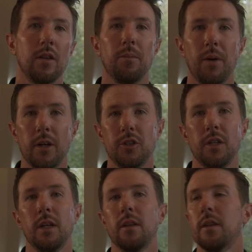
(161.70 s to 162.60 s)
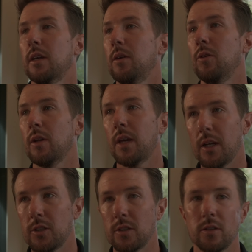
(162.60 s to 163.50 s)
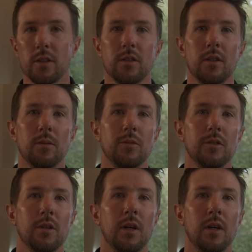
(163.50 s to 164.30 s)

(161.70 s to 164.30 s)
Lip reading: the budgeting, the communication systems.